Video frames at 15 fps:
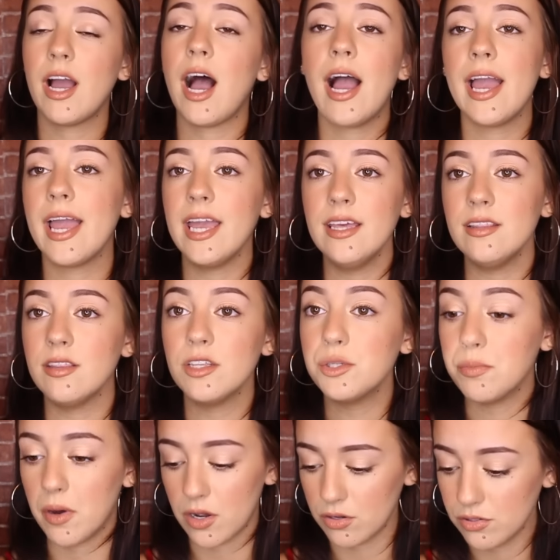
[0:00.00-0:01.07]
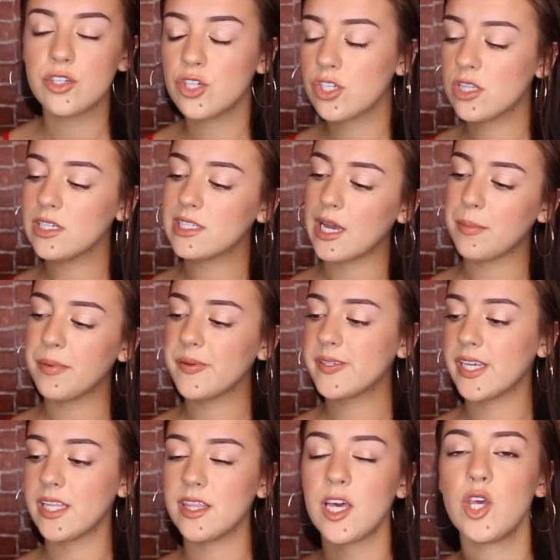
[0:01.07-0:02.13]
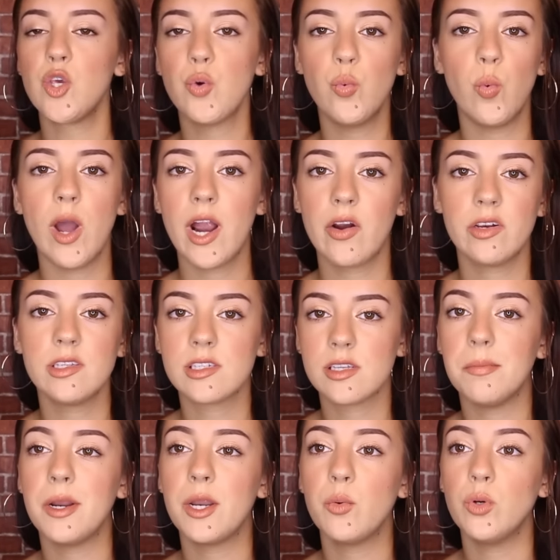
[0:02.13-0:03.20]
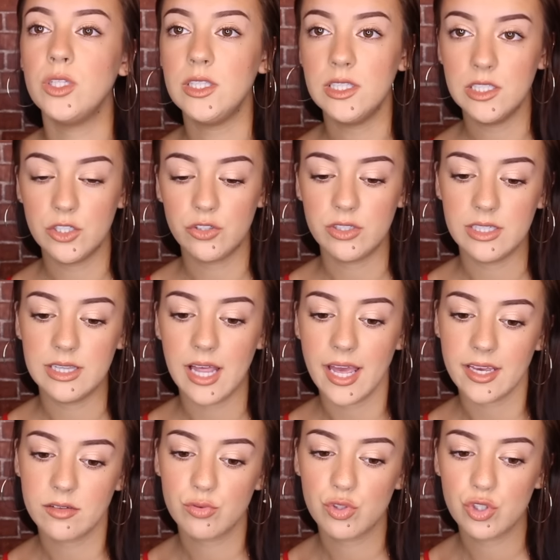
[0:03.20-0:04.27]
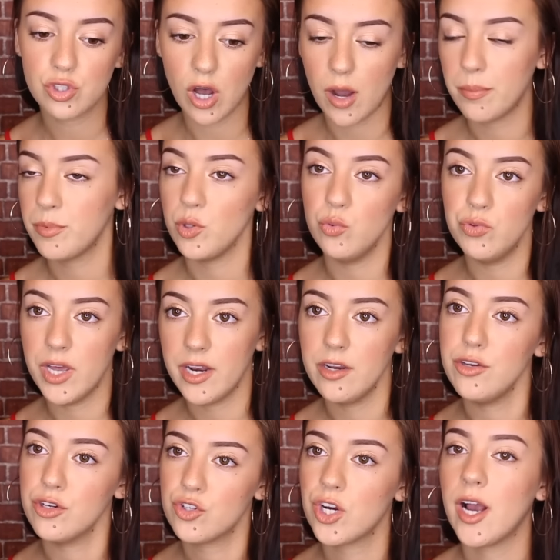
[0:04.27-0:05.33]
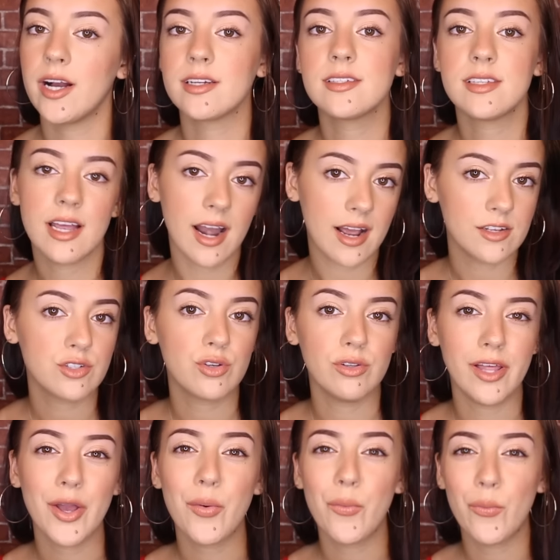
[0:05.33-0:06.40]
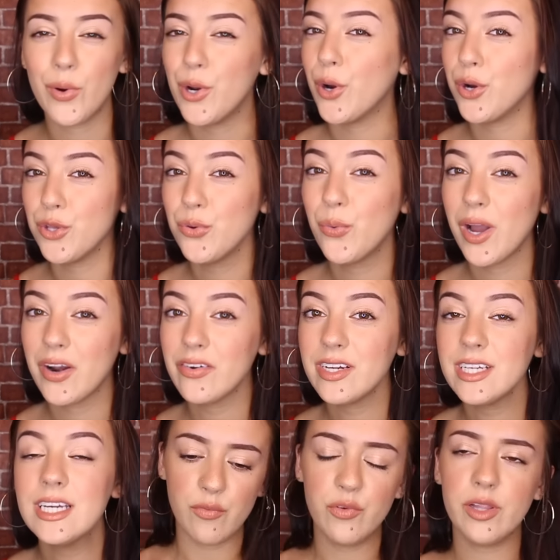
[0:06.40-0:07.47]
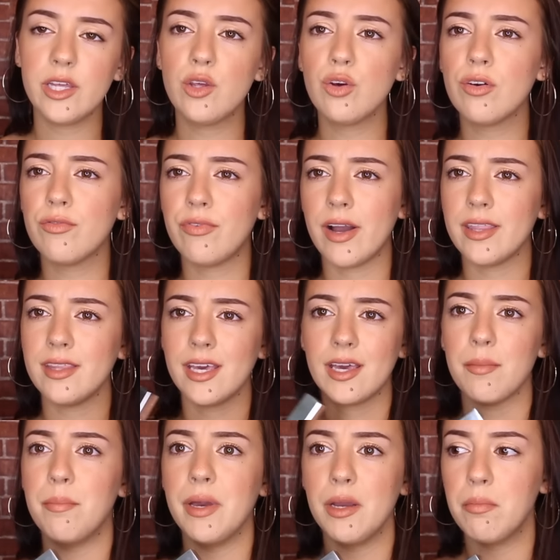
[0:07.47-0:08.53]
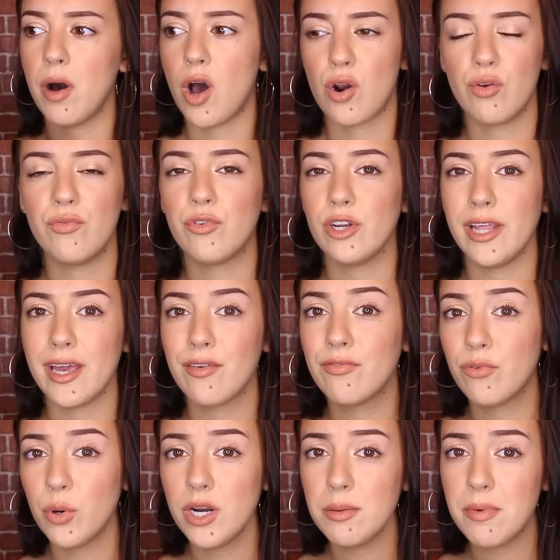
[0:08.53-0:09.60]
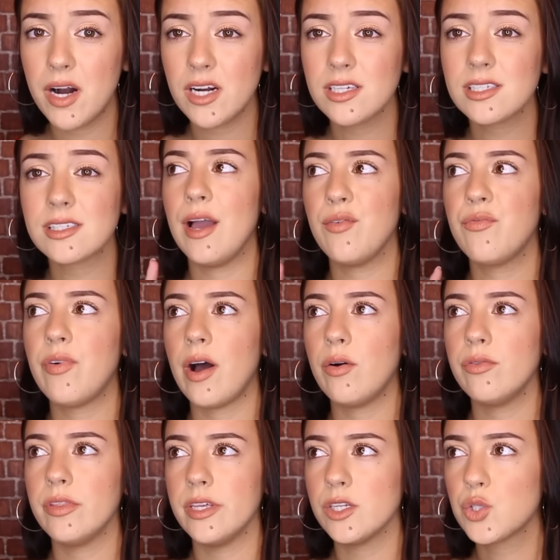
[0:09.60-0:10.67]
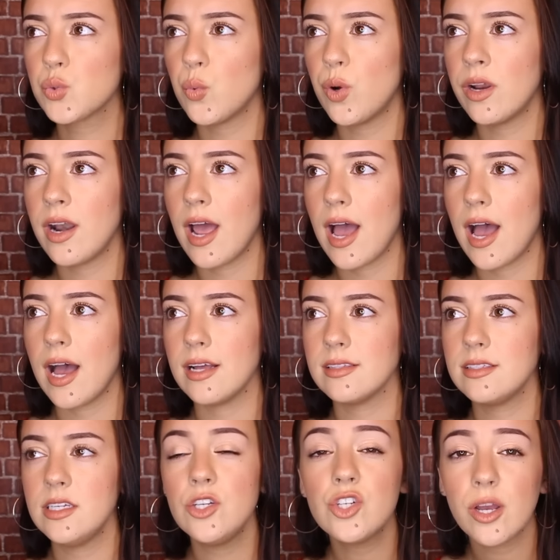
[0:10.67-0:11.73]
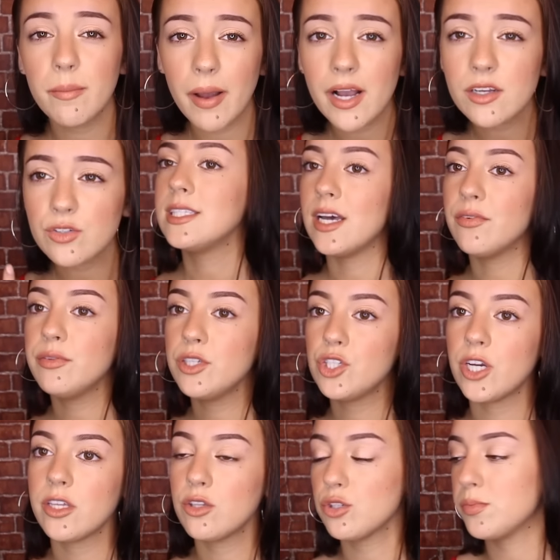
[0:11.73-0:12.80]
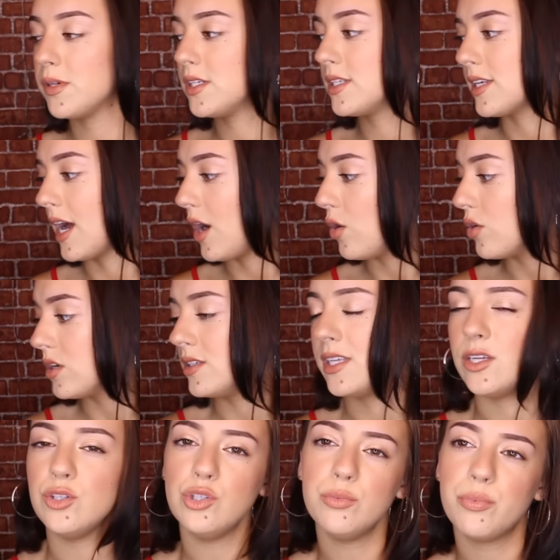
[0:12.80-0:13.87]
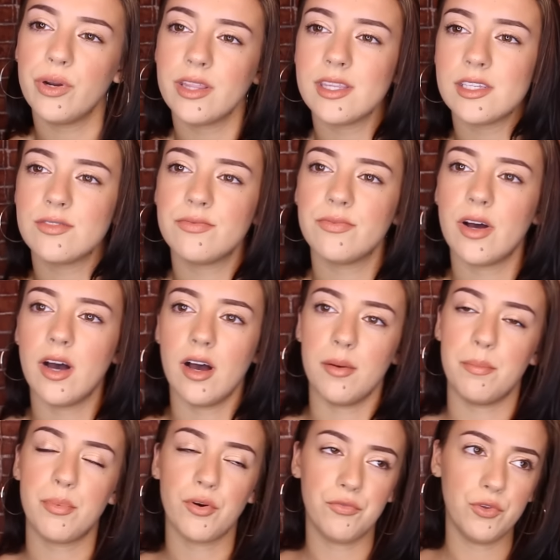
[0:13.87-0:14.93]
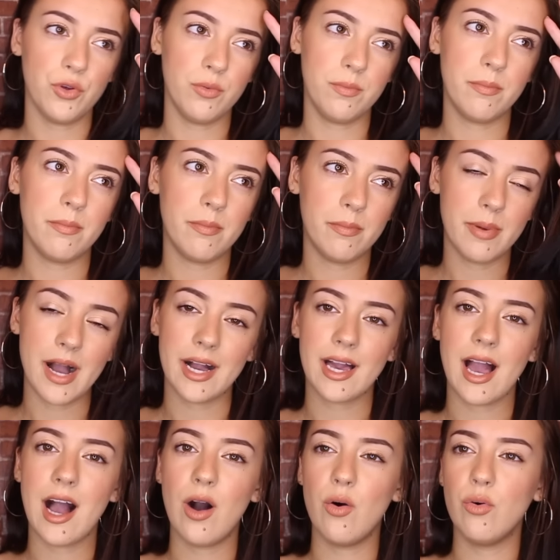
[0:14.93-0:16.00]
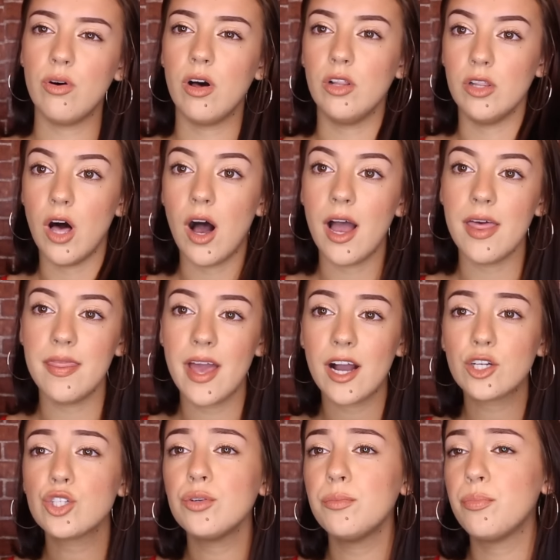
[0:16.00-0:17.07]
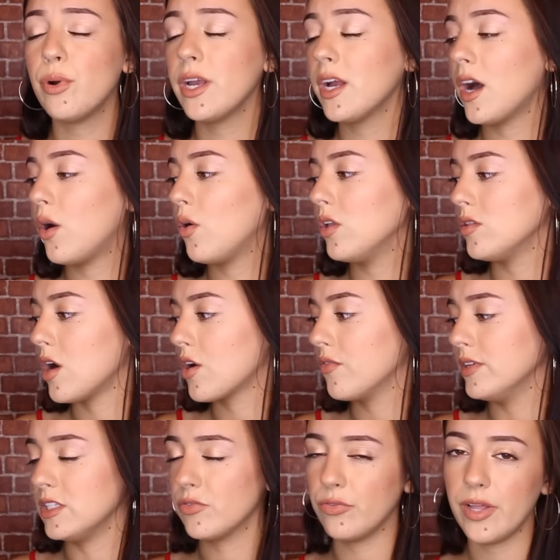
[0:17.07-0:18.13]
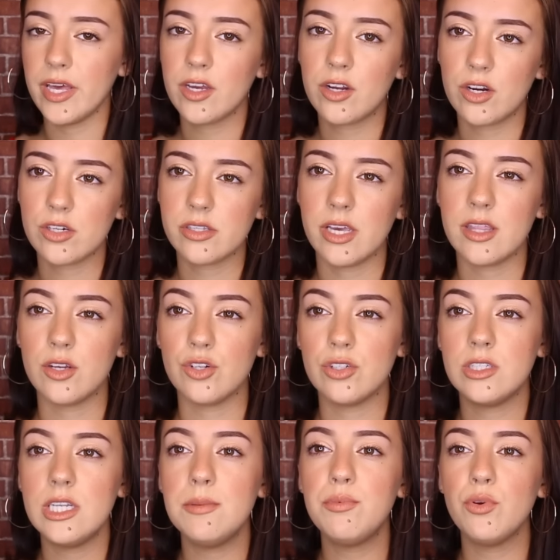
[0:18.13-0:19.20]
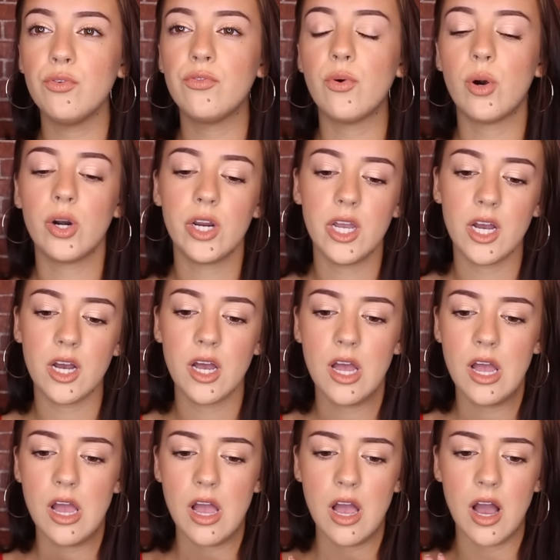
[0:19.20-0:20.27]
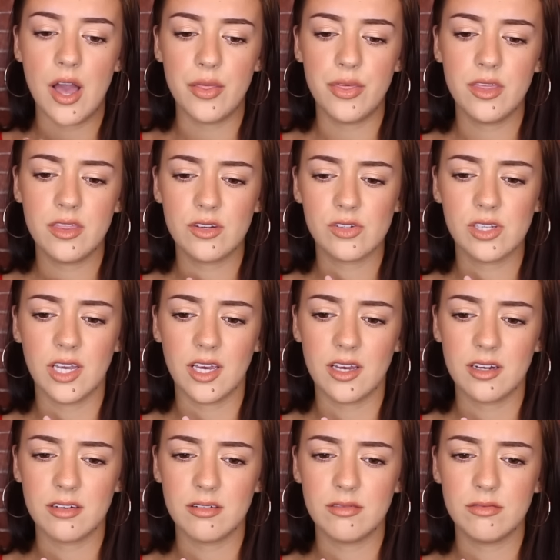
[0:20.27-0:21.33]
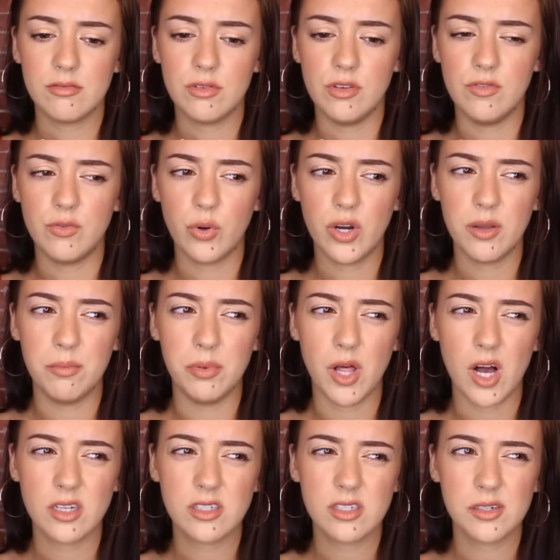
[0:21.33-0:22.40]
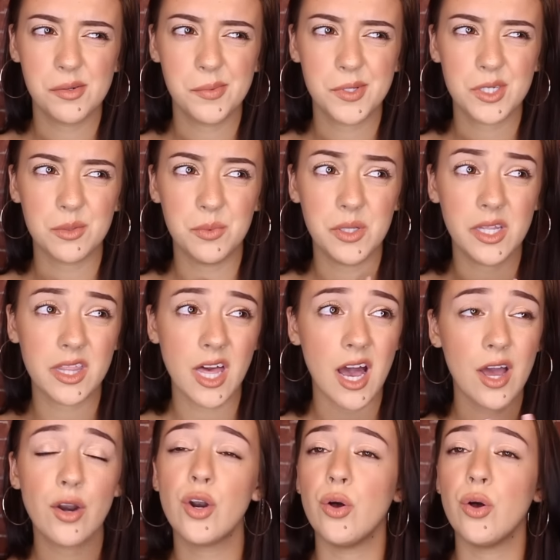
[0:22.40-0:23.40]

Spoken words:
I hate this bottle. It's just the type of scent that you wear and somebody will literally like stop you dead in your tracks and ask you like, what are you wearing? I feel like you can find like a big bottle for like 40 bucks. I found this one at TJ Maxx. Definitely check those places out because they do bring this perfume back out a lot. And they actually bring out a lot of its flankers. Like there's Deep Euphoria. I think there's like Euphoria Blossom or something like that. I don't